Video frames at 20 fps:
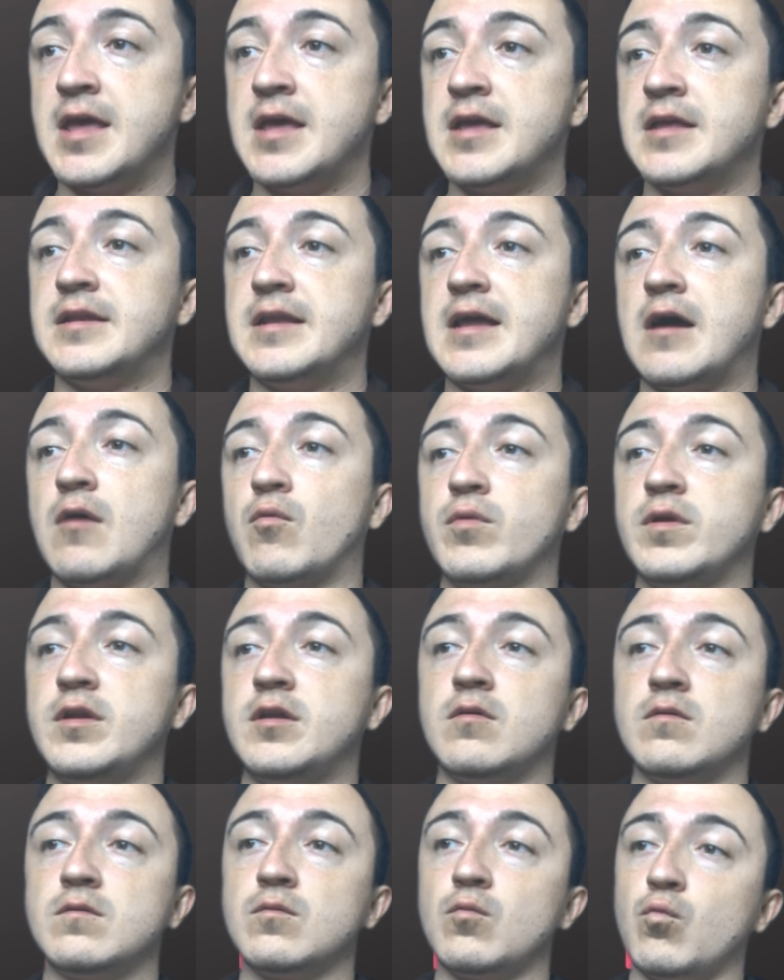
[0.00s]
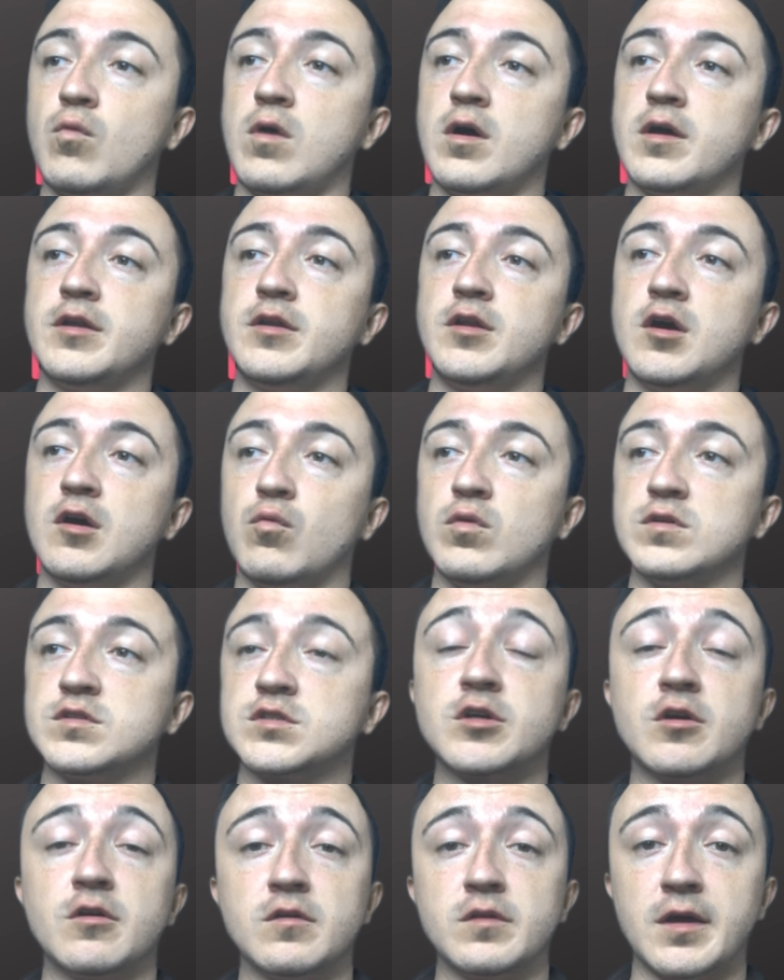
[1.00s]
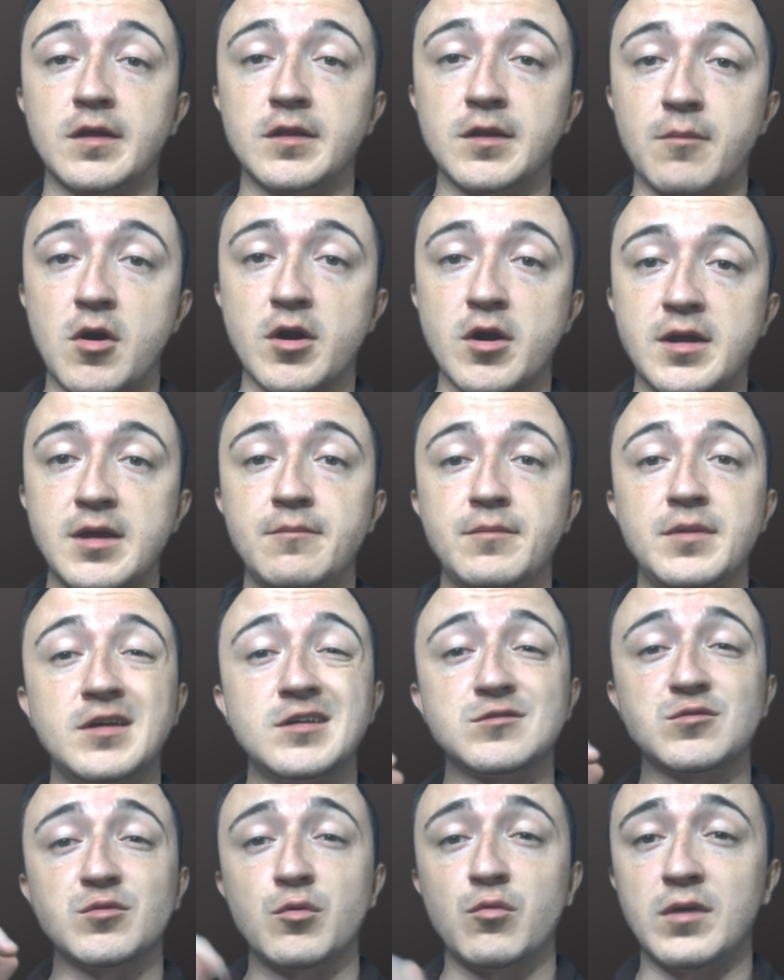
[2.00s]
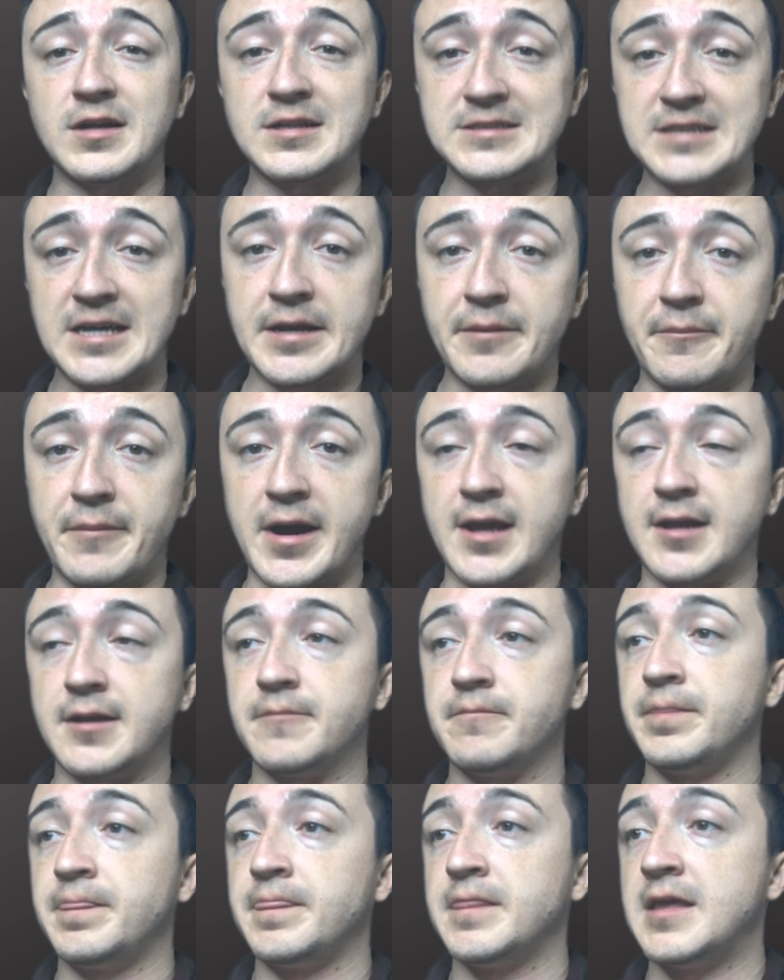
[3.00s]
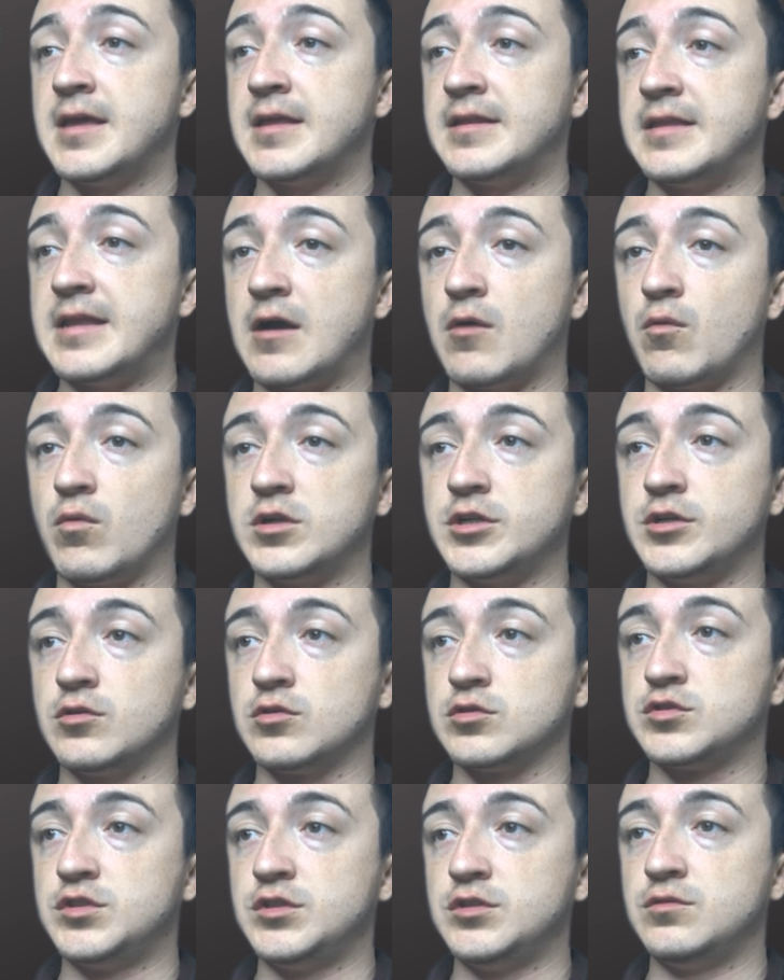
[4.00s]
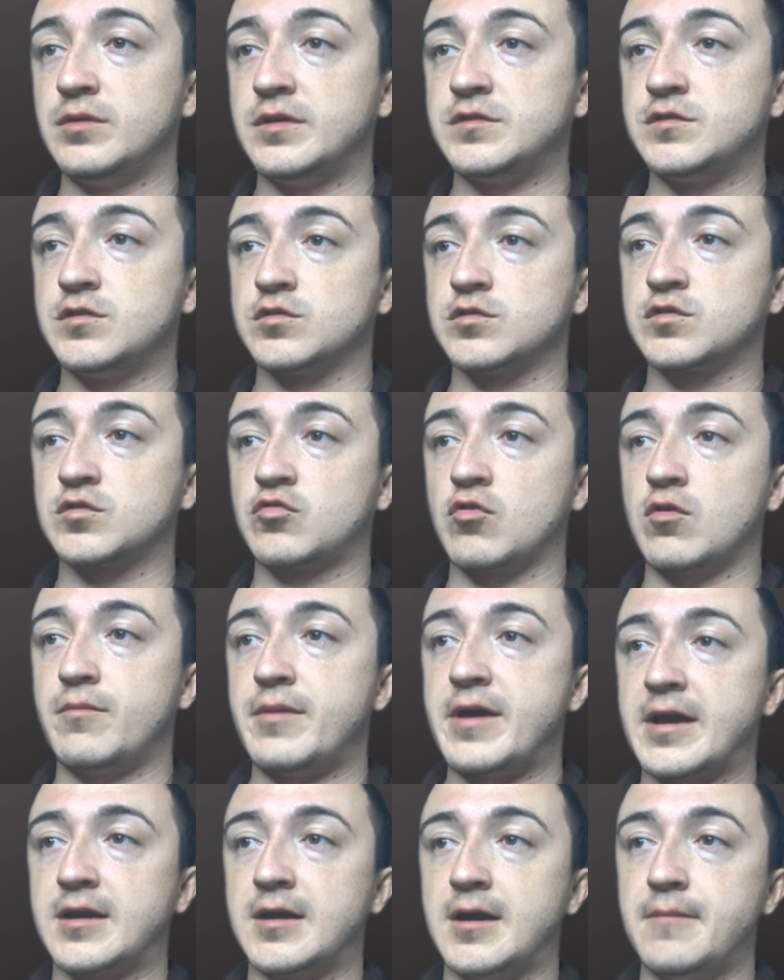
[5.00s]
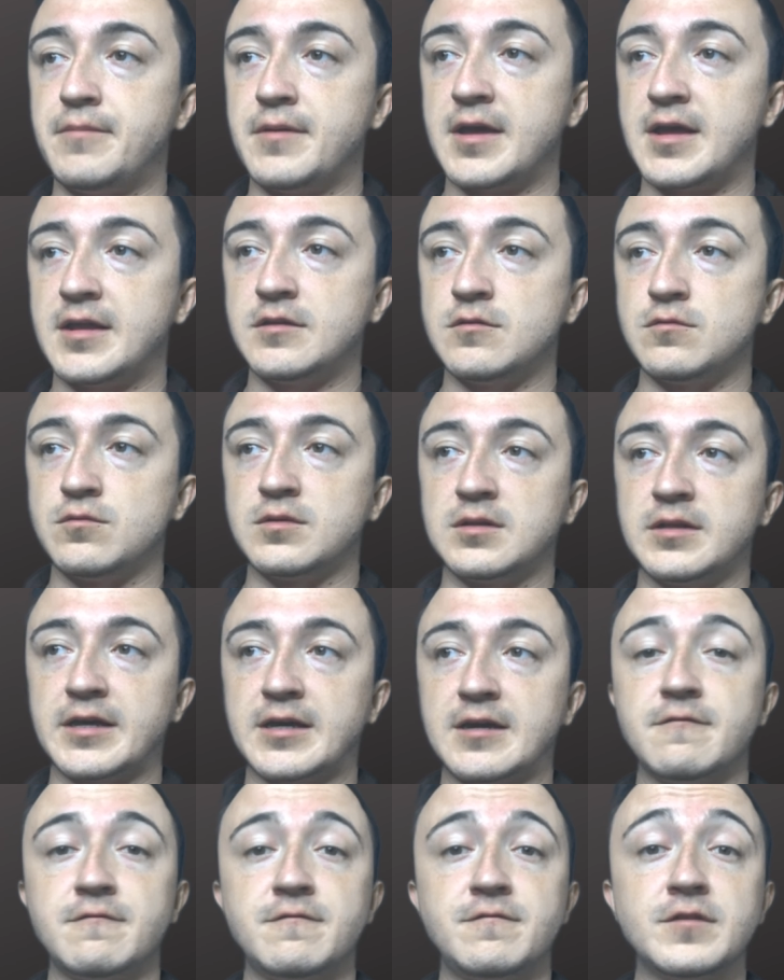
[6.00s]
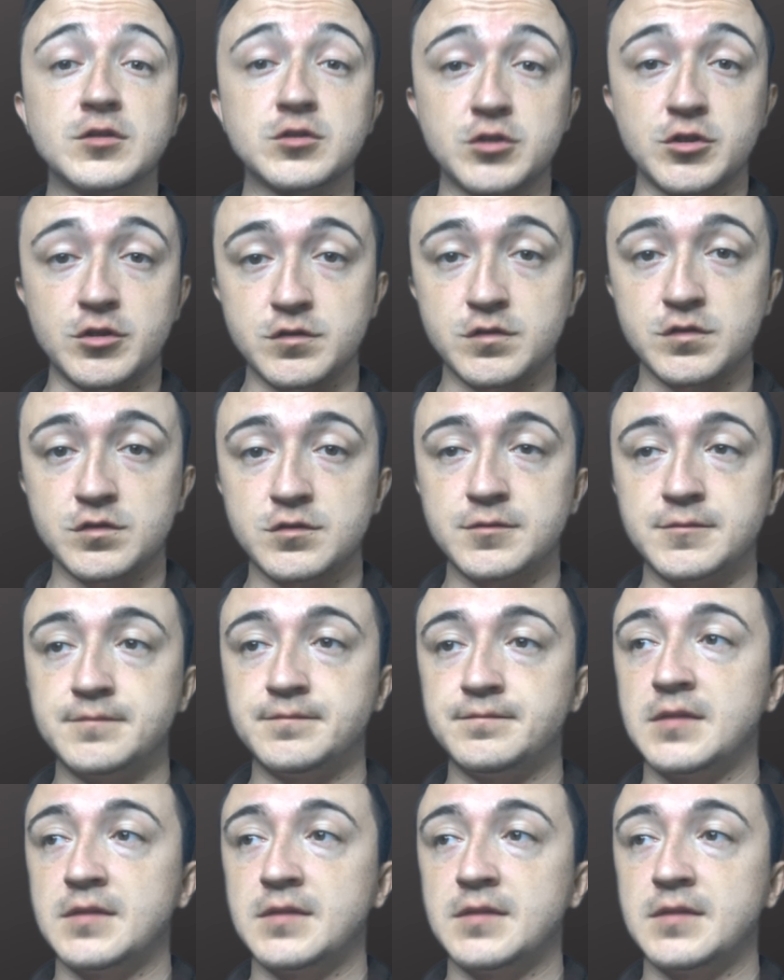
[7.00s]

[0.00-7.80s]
Now we don't want to know what's currently on the market because we want to data mine. Now what you'll do is you'll scroll back up and you click filters.